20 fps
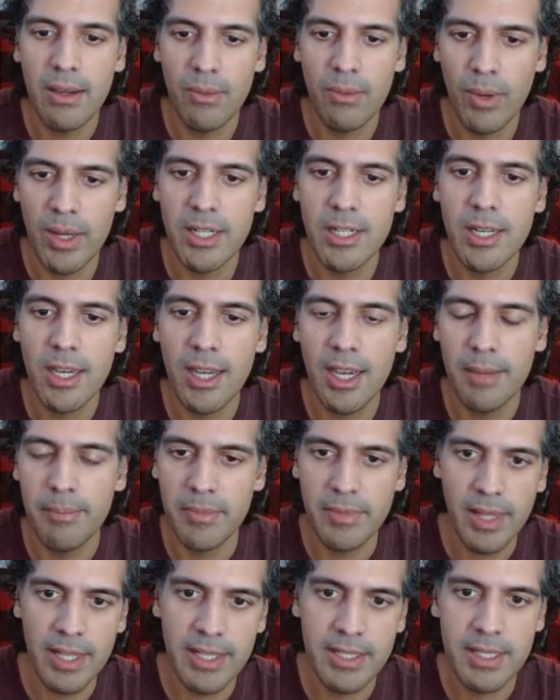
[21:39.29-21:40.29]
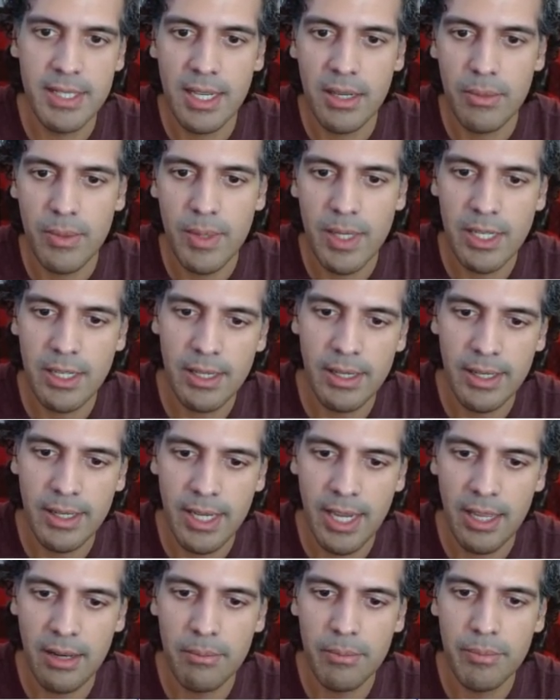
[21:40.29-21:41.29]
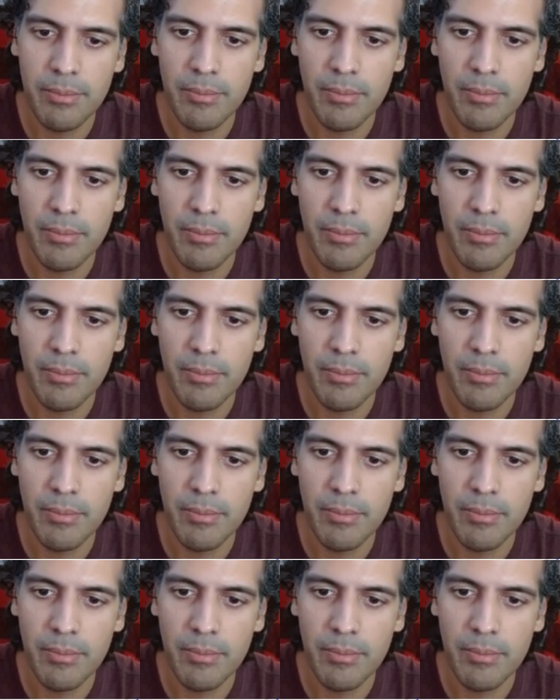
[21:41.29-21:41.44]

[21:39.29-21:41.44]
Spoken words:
one-time, let's say we can